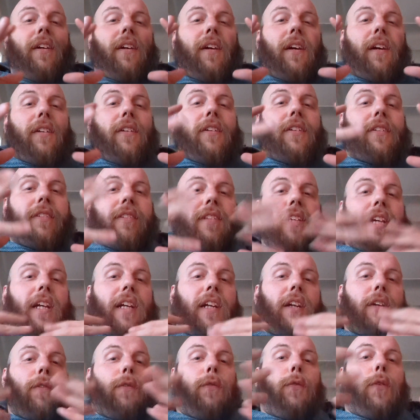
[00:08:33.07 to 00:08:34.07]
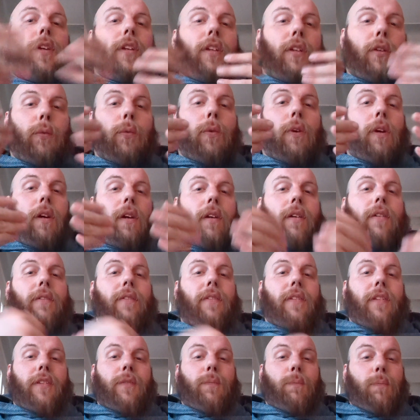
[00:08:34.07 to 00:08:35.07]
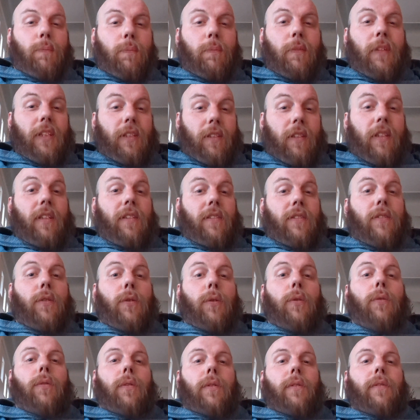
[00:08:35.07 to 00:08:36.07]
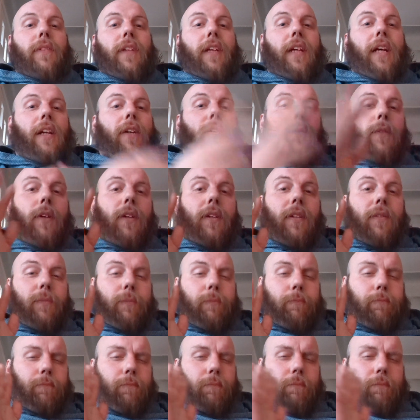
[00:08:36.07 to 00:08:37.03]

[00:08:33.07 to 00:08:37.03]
understanding of what you are, it is cool. Like I don't want,